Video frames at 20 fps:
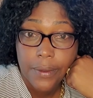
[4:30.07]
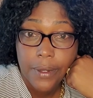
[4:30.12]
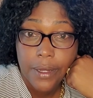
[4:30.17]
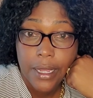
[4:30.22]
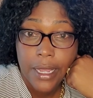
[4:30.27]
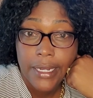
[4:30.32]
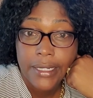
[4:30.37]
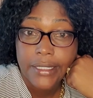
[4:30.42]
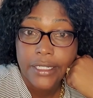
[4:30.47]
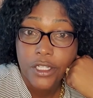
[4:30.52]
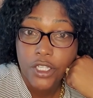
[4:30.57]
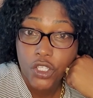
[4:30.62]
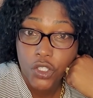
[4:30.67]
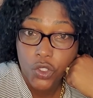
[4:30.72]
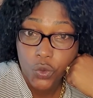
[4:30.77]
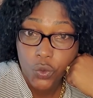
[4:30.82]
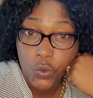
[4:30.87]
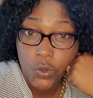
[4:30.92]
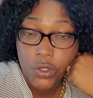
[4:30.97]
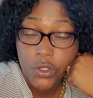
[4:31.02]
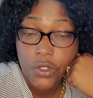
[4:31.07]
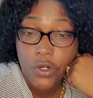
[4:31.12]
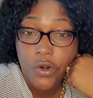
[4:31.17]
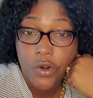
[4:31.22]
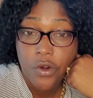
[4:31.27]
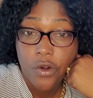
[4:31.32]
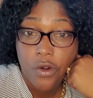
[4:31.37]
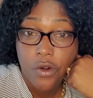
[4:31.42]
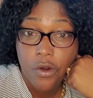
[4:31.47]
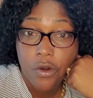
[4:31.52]
and accused
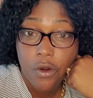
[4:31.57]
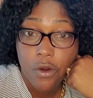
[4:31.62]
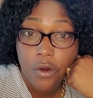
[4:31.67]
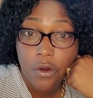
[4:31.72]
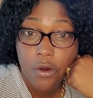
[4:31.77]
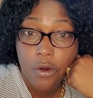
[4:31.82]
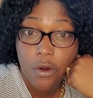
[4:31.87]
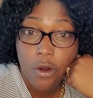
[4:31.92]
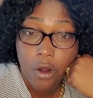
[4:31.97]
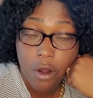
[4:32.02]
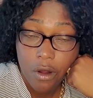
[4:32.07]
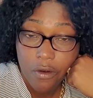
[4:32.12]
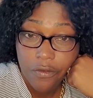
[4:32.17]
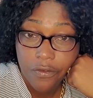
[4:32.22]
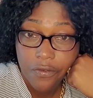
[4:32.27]
her of.